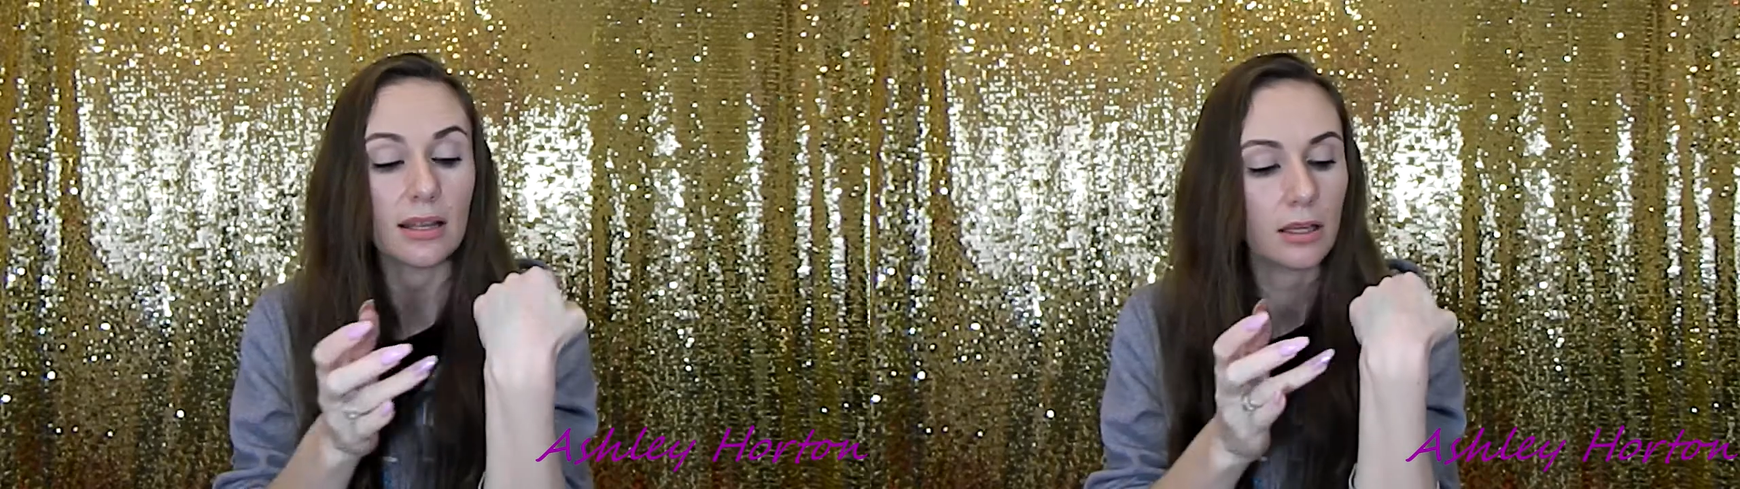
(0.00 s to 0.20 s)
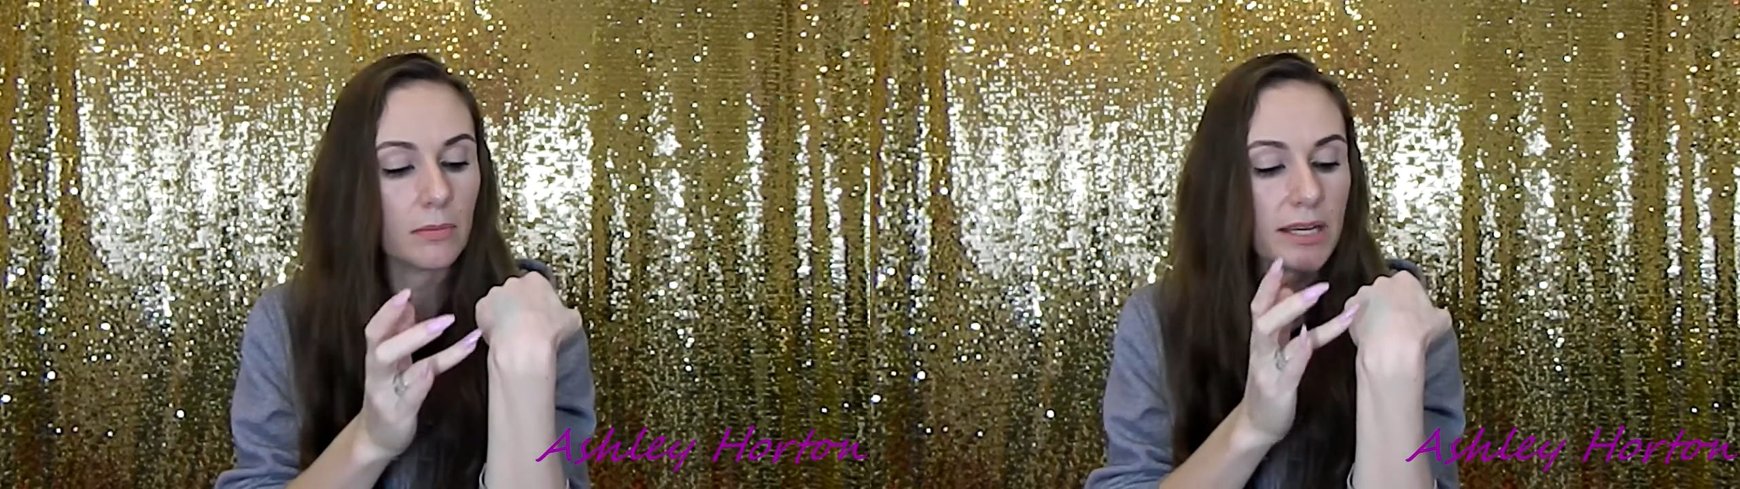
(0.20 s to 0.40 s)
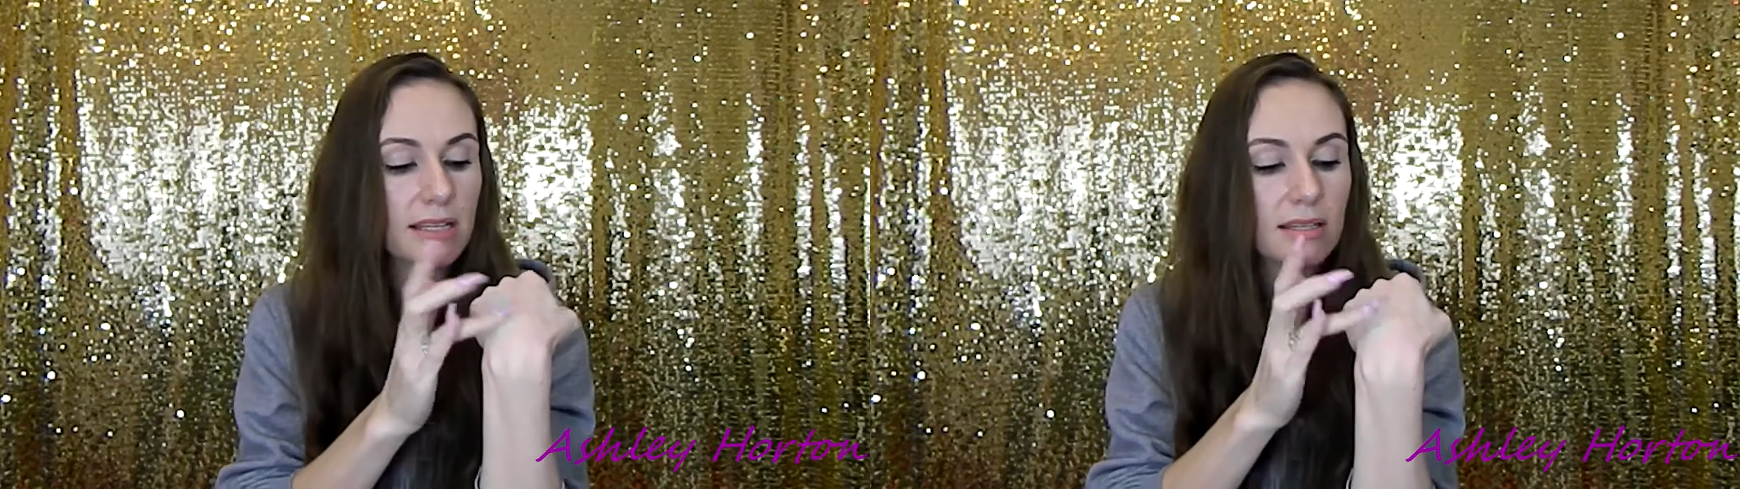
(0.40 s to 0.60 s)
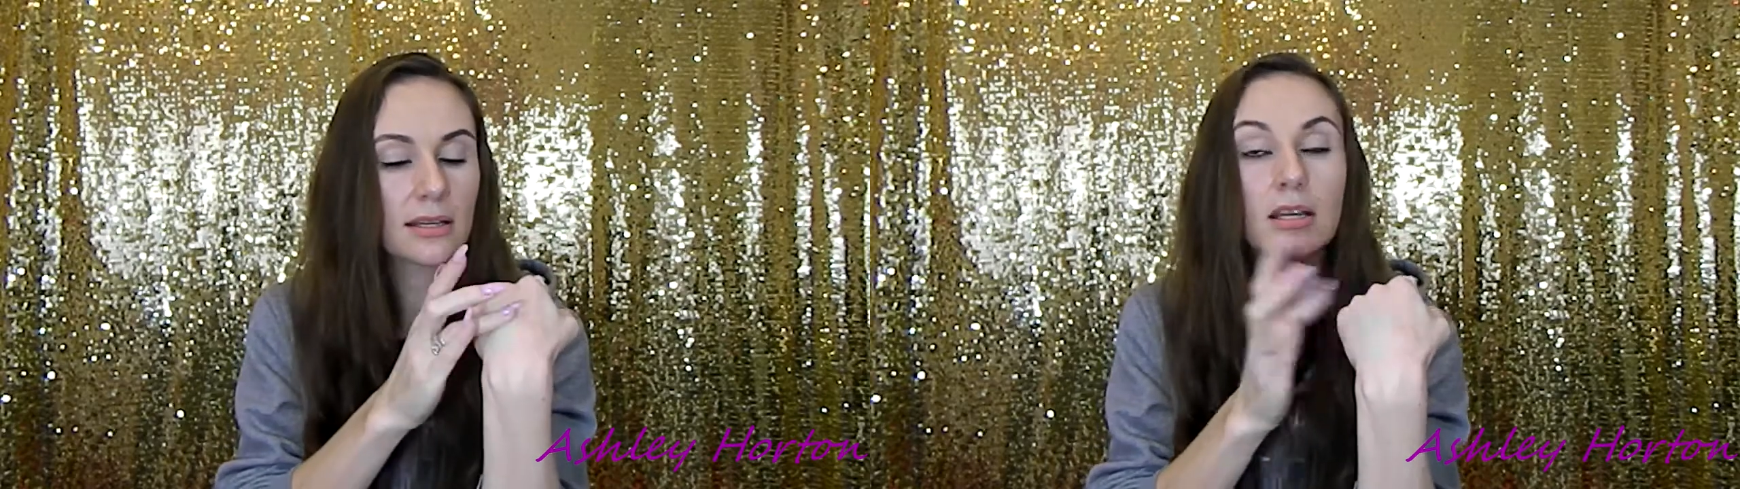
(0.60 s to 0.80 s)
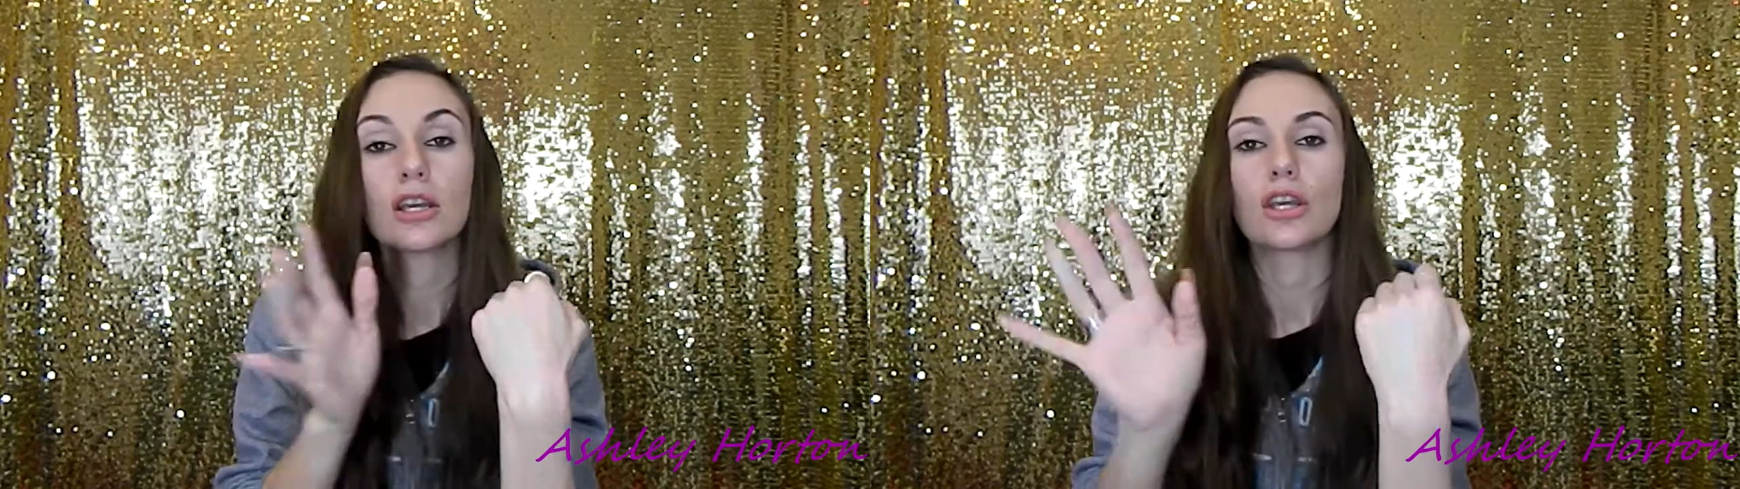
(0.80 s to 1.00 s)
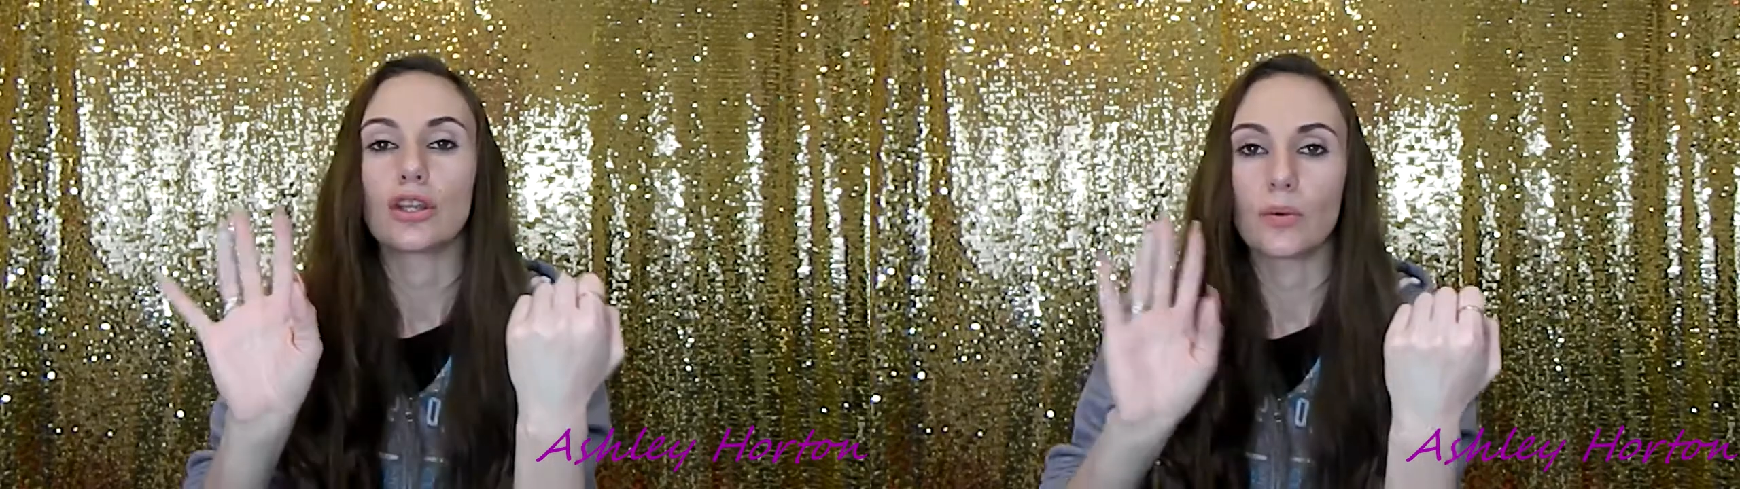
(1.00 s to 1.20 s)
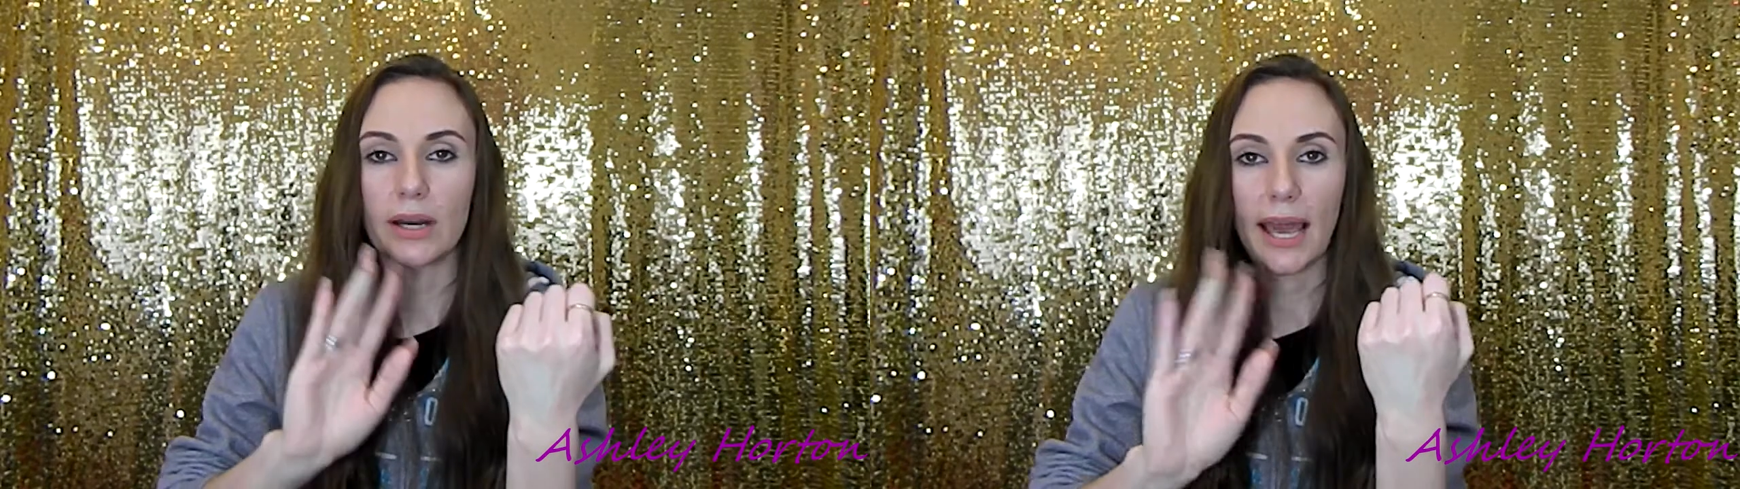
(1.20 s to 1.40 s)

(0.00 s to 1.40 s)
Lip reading: a little bit, you want